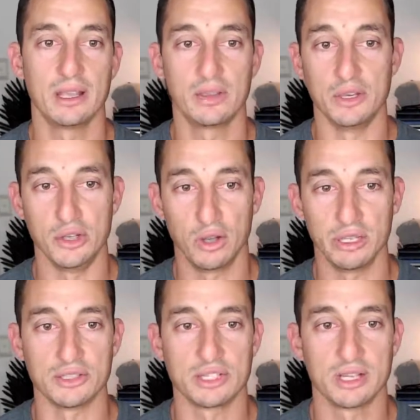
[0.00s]
The
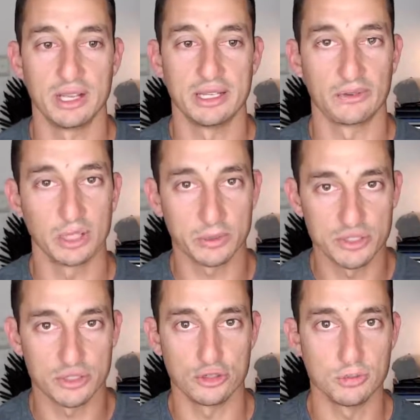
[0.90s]
knowledge, Now, I've got to
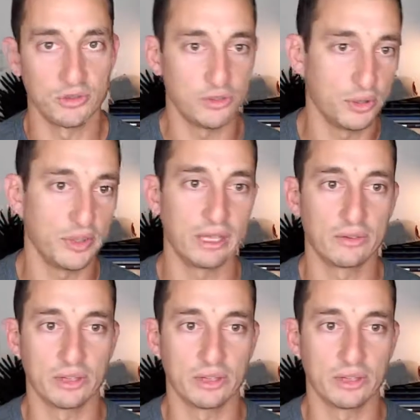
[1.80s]
assume a few things